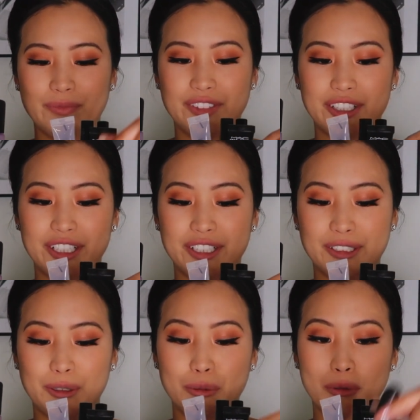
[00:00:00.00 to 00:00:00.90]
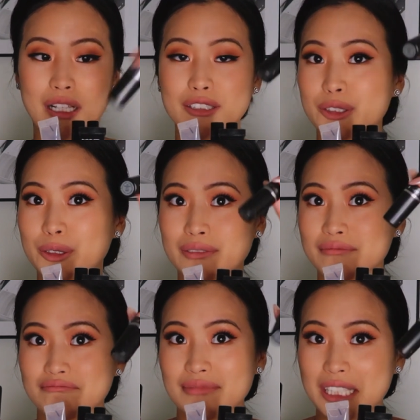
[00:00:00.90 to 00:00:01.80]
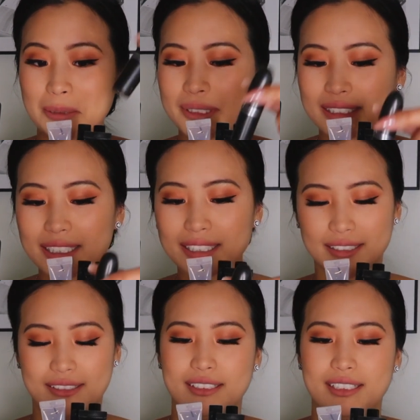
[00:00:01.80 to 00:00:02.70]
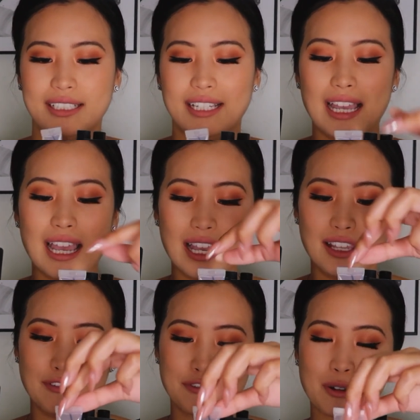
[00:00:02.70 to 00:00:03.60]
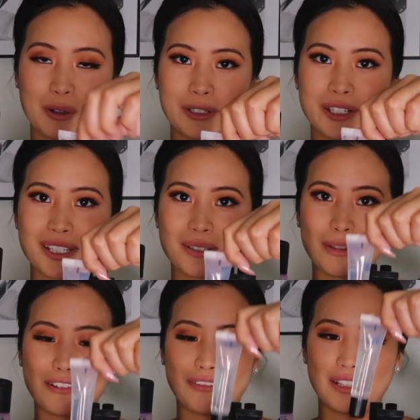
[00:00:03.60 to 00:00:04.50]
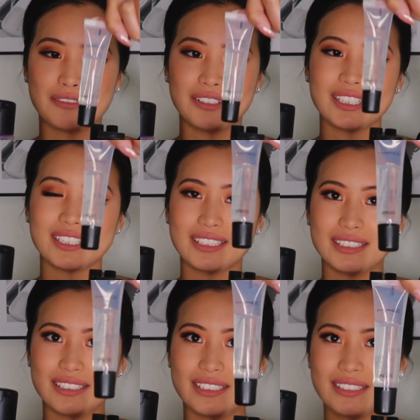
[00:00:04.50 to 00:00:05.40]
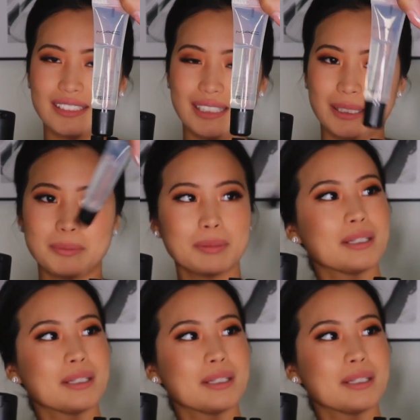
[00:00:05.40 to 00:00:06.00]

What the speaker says: their well-known lipstick, and of course my favorite, this is the lip